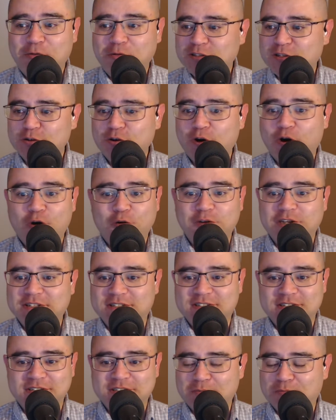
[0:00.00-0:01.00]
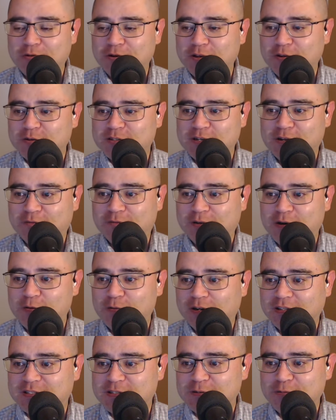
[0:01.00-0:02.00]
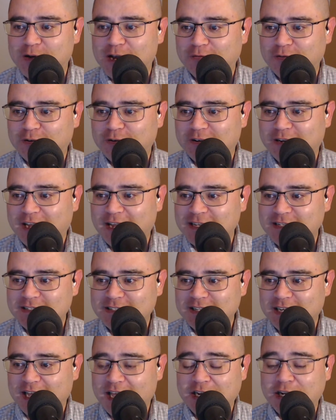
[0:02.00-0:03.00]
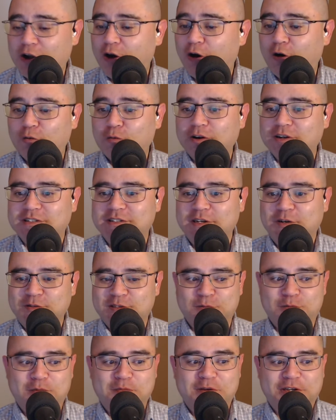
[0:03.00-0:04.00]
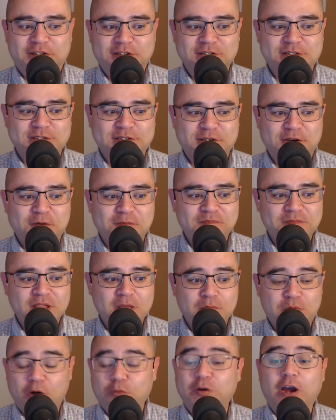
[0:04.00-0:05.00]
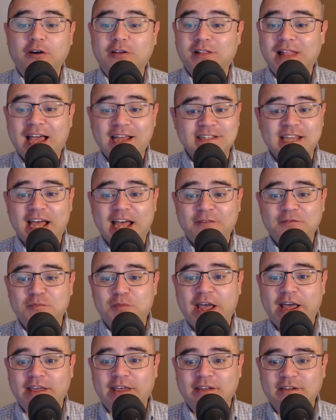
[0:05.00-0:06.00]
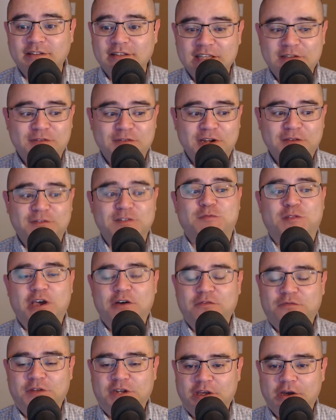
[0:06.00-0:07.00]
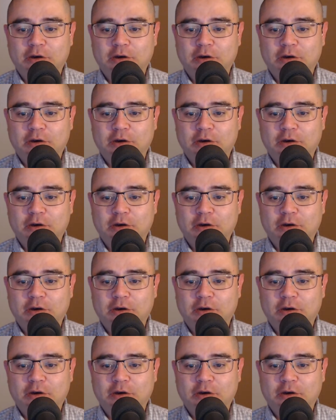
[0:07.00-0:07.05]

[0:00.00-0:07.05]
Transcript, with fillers: no reason to put yourself out whatsoever, and uh, and it all worked out swimmingly. So, yes. but we are glad to have you back, even if it's without yes. video.